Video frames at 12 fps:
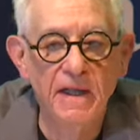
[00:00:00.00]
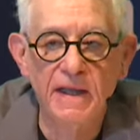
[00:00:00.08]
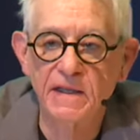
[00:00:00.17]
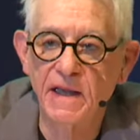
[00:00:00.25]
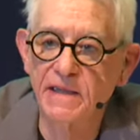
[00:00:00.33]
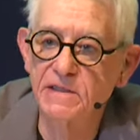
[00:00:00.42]

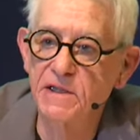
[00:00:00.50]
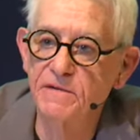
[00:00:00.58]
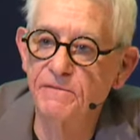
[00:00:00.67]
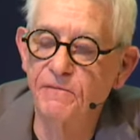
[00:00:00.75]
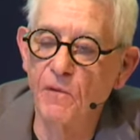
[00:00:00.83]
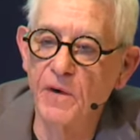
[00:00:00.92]
In
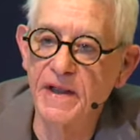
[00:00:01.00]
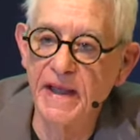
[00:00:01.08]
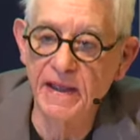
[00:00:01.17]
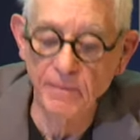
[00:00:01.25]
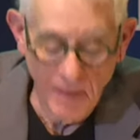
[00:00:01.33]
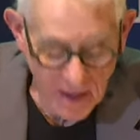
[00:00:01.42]

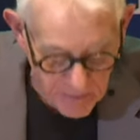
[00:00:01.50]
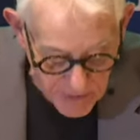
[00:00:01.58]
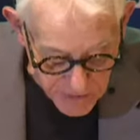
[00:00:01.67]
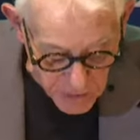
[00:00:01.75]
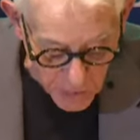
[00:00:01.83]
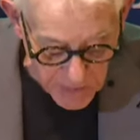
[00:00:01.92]
1948, my
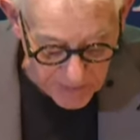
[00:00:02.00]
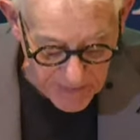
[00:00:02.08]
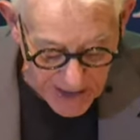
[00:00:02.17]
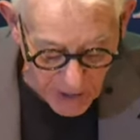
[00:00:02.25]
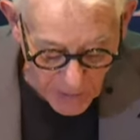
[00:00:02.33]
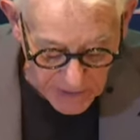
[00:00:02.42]
mother
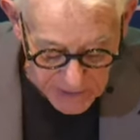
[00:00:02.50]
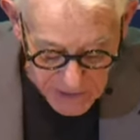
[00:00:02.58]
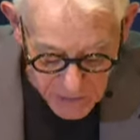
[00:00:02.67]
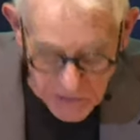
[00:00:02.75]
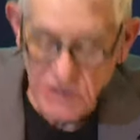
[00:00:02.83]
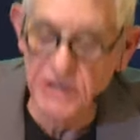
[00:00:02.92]
remarried
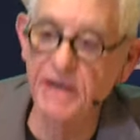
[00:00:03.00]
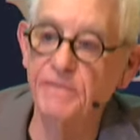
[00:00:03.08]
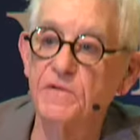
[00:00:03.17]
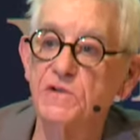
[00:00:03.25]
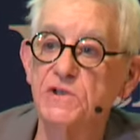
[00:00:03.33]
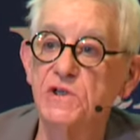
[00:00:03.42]
to a San
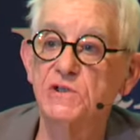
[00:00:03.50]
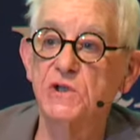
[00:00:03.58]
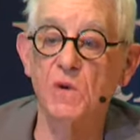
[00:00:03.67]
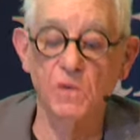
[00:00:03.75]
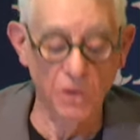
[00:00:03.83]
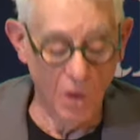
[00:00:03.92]

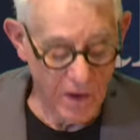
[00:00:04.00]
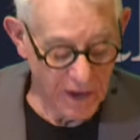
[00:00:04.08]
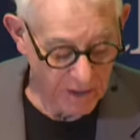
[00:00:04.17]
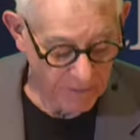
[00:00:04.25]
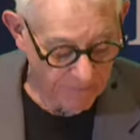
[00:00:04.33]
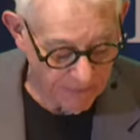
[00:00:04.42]
Francisco
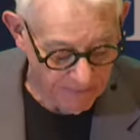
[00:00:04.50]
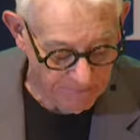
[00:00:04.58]
lawyer